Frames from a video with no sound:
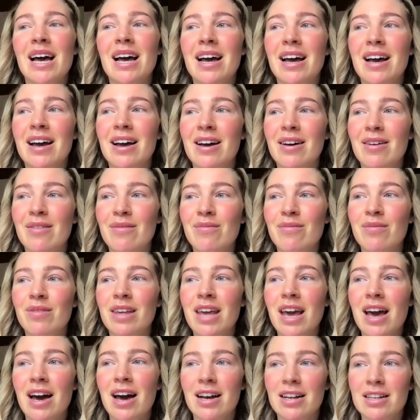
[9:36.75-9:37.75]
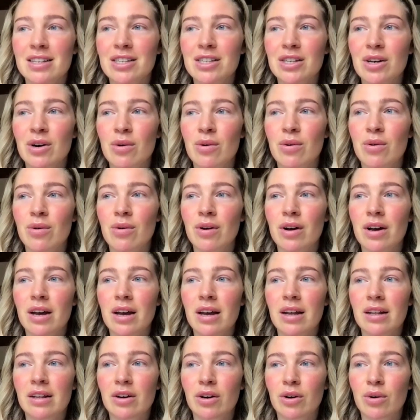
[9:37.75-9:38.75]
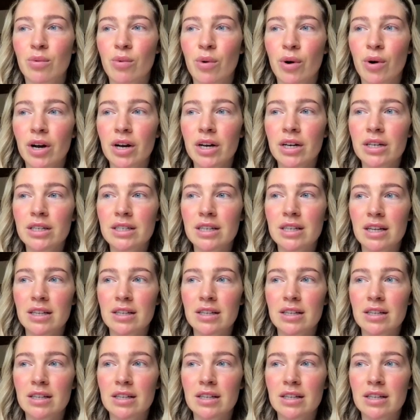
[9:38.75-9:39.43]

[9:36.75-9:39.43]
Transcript: um yeah, so it got worse.